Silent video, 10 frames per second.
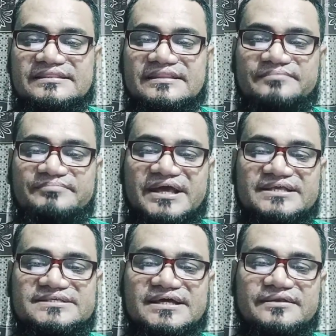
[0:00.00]
the
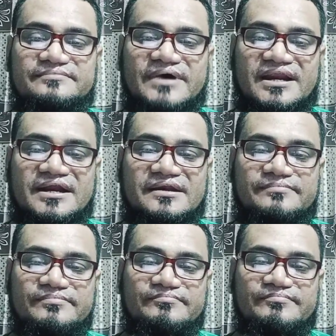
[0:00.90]
mention
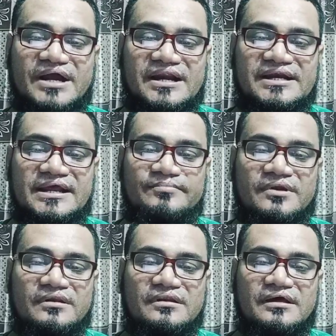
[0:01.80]
marketable